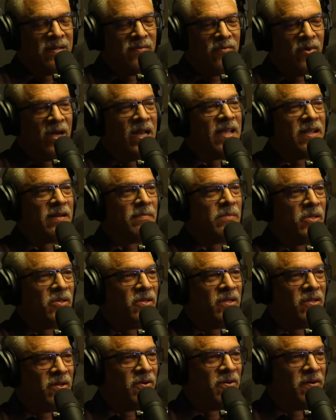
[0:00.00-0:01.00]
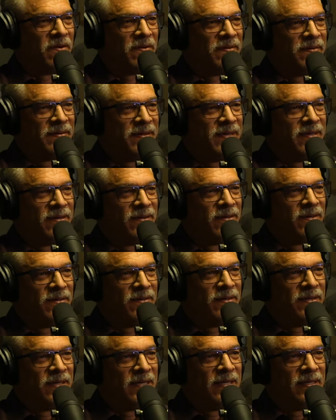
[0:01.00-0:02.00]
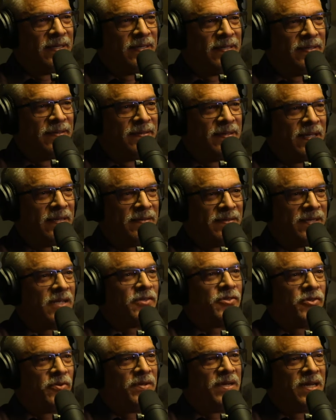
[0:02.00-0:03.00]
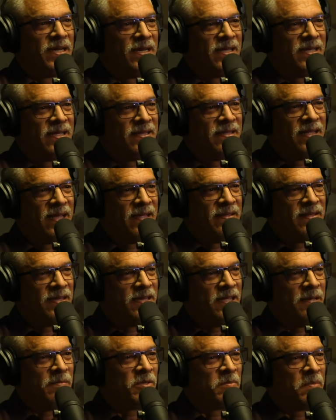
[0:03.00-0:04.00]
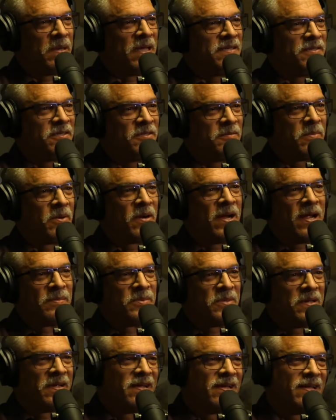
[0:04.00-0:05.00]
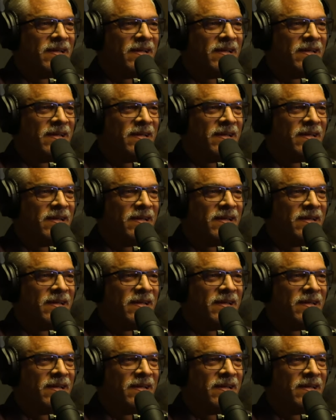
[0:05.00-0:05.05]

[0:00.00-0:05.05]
relatable or that touch you in the deepest places, perhaps?